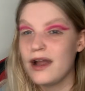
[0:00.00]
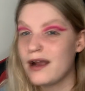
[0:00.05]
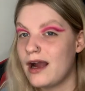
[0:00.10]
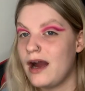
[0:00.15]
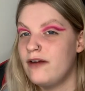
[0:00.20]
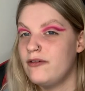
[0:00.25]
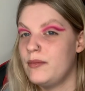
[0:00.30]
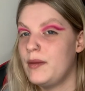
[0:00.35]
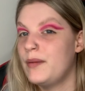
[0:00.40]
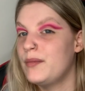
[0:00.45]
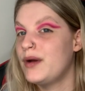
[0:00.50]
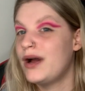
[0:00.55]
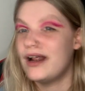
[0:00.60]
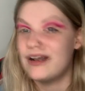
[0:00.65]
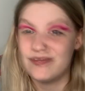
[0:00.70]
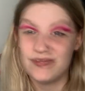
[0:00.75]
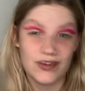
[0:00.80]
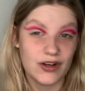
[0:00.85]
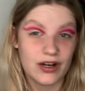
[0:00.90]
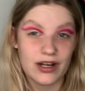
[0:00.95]
I can't remember,
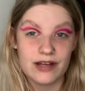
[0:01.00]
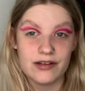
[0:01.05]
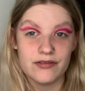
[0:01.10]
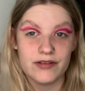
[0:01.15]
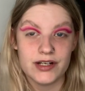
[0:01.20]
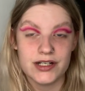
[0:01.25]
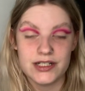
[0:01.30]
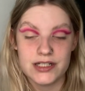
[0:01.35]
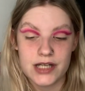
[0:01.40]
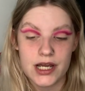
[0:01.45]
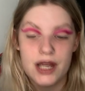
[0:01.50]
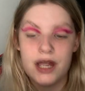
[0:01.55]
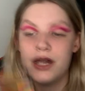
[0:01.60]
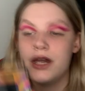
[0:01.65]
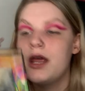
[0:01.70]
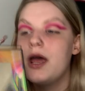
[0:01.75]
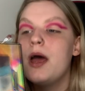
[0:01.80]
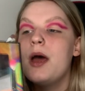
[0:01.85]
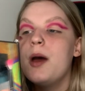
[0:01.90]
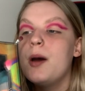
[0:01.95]
and I'm not getting written
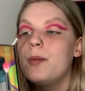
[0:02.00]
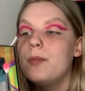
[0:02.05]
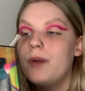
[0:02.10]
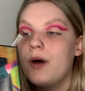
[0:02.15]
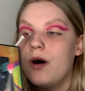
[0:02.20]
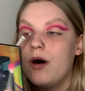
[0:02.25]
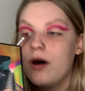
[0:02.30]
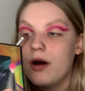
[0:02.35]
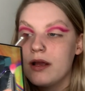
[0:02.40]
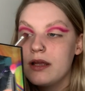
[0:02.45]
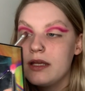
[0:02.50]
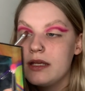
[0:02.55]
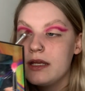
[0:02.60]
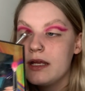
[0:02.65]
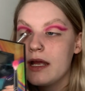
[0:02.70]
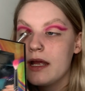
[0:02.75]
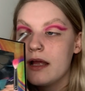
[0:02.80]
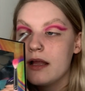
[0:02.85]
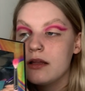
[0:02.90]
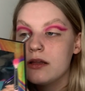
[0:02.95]
down. But
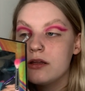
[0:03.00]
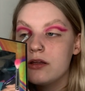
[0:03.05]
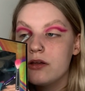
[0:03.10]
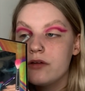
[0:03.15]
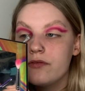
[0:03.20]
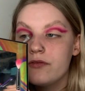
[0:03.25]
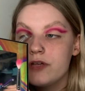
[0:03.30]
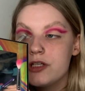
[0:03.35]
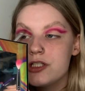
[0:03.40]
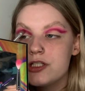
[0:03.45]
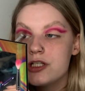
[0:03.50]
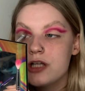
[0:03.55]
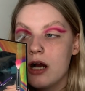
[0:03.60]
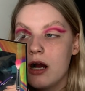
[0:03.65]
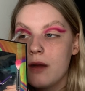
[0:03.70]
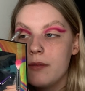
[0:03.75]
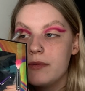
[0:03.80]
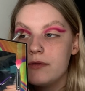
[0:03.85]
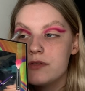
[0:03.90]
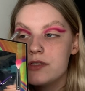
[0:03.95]
he loved his
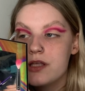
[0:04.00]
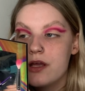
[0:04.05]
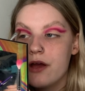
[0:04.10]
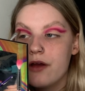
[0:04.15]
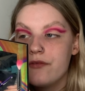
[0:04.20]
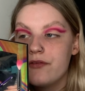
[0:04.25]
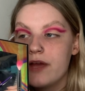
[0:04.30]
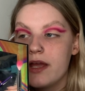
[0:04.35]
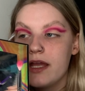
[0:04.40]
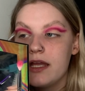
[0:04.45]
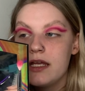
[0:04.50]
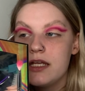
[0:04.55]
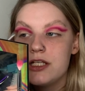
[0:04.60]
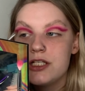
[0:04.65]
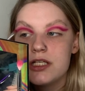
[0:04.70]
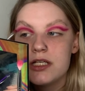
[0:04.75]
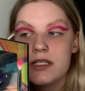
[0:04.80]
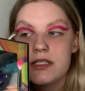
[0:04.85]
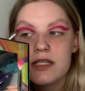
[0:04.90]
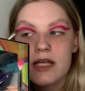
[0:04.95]
job. He was there for
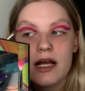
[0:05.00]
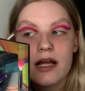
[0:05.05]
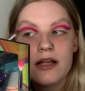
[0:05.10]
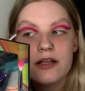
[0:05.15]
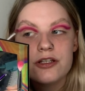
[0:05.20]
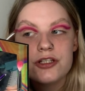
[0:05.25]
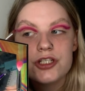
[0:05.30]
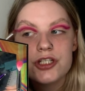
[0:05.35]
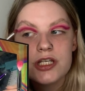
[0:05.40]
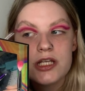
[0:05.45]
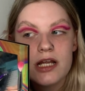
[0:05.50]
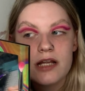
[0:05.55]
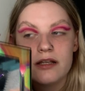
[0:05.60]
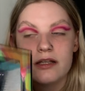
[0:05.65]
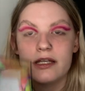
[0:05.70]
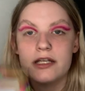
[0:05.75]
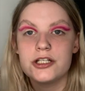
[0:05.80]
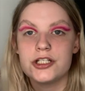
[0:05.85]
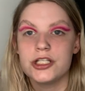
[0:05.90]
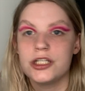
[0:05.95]
ages, and she had
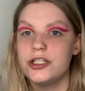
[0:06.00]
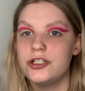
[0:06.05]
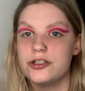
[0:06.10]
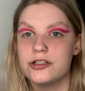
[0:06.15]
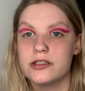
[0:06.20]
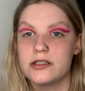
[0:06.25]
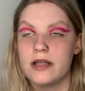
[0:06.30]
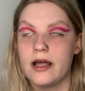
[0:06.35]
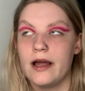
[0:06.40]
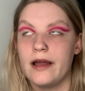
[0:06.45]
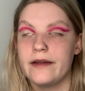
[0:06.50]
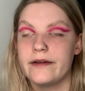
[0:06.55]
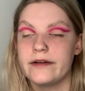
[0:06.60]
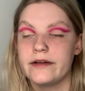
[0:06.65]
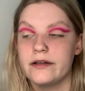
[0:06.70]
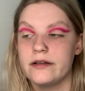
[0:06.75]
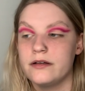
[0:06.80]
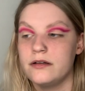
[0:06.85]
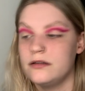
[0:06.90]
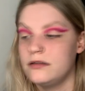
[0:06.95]
literally just
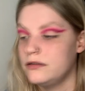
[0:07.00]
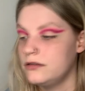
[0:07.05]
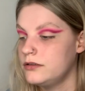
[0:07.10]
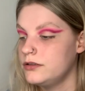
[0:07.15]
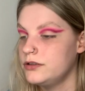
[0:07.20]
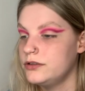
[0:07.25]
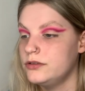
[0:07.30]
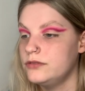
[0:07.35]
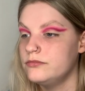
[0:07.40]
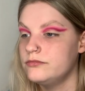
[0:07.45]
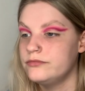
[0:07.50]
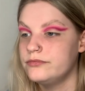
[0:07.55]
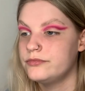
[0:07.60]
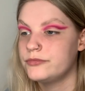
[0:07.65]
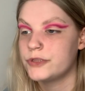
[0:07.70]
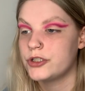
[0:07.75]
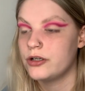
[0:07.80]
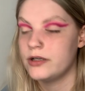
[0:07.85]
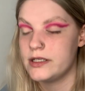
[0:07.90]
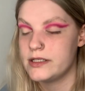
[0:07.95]
like
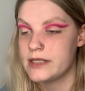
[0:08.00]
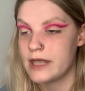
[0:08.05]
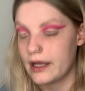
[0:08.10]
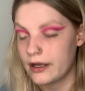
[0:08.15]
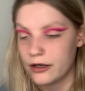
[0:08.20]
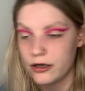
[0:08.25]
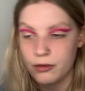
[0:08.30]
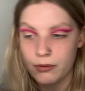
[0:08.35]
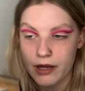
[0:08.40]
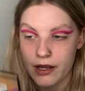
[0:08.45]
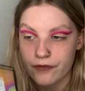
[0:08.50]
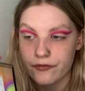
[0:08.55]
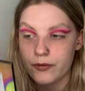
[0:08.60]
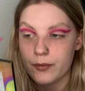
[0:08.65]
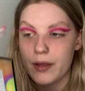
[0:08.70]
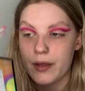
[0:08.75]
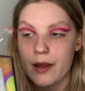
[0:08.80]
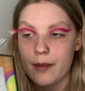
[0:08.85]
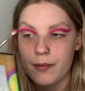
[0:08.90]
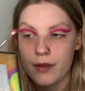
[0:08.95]
got it taken away
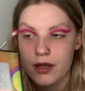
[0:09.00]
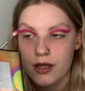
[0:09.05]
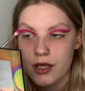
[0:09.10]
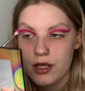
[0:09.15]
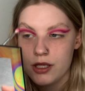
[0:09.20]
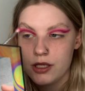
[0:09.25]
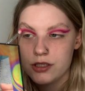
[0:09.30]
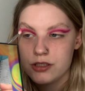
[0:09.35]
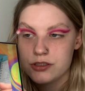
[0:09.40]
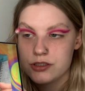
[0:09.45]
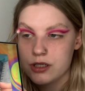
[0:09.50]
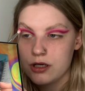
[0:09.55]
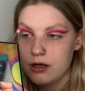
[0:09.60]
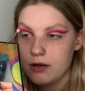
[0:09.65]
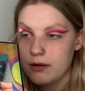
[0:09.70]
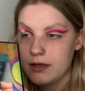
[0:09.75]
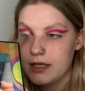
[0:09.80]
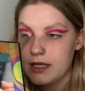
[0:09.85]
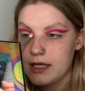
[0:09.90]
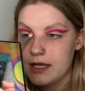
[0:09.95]
him.
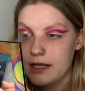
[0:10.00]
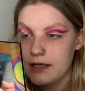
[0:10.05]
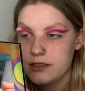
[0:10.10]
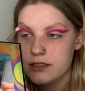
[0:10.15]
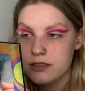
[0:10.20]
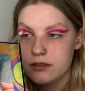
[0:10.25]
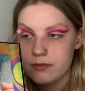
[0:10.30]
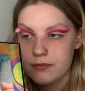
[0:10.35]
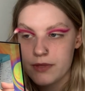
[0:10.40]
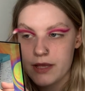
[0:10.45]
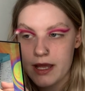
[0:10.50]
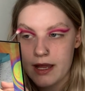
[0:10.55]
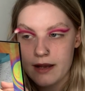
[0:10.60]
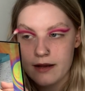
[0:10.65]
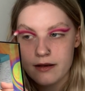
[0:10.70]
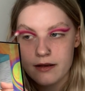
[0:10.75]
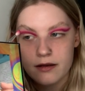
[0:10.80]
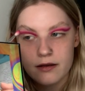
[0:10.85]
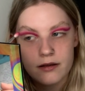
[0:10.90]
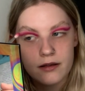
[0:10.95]
So he ended up
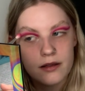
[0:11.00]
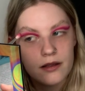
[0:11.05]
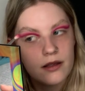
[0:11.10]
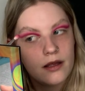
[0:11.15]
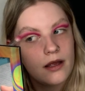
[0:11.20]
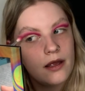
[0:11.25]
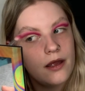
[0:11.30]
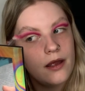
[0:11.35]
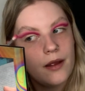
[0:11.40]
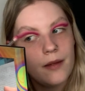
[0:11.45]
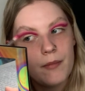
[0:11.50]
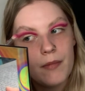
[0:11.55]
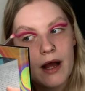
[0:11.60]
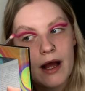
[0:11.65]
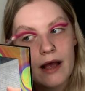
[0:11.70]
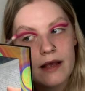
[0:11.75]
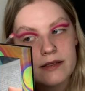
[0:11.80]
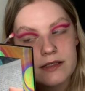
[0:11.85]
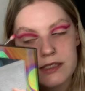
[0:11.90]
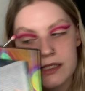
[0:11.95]
then
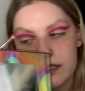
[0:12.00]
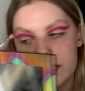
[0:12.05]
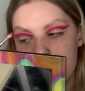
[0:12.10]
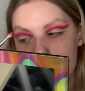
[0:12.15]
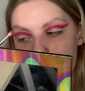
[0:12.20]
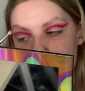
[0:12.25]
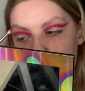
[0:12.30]
asking